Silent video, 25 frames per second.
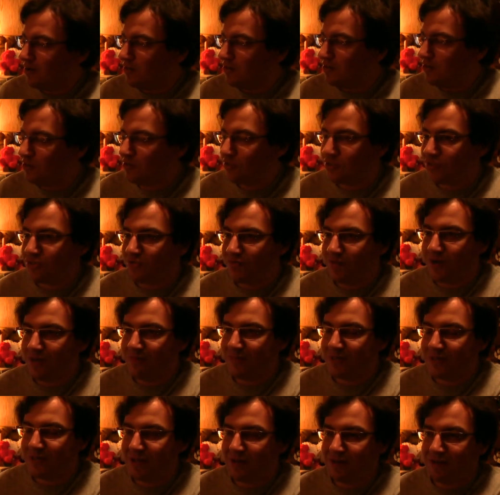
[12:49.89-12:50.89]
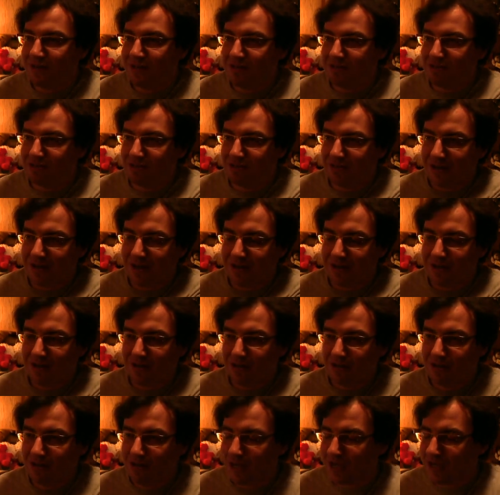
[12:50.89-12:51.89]
You just swipe it down and then turn on
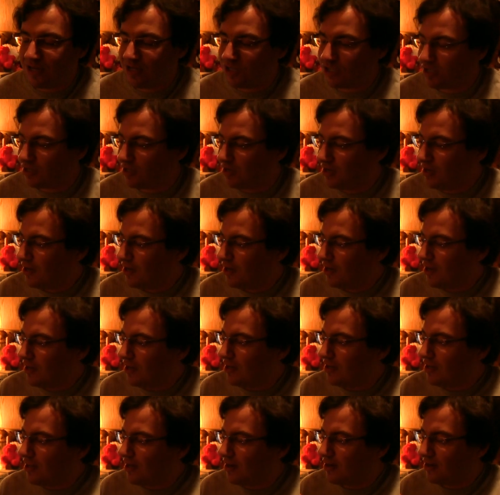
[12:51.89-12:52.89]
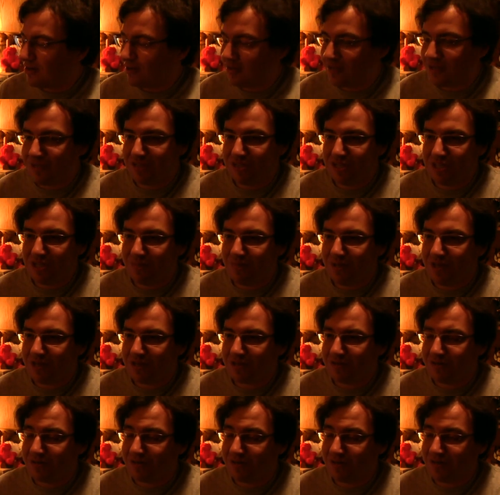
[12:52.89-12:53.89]
your location, and then it'll get the
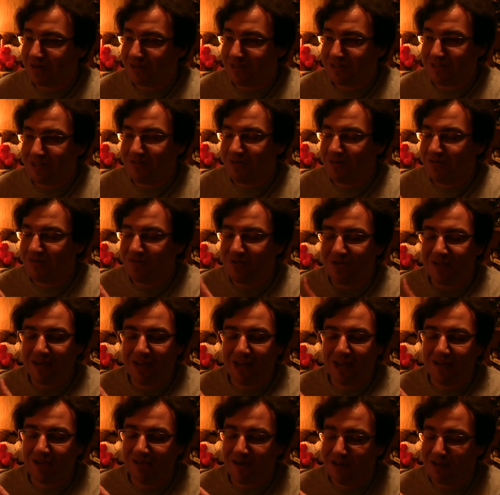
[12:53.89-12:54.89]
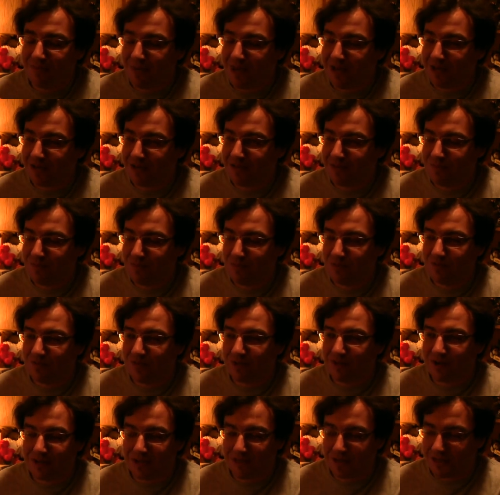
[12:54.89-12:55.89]
GPS coordinates, even if you can't automatically move
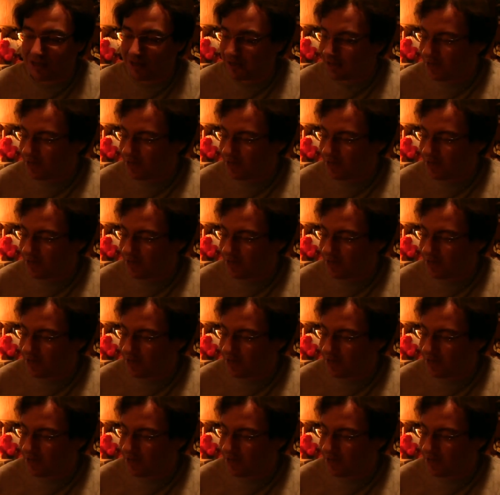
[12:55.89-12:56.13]
it around like a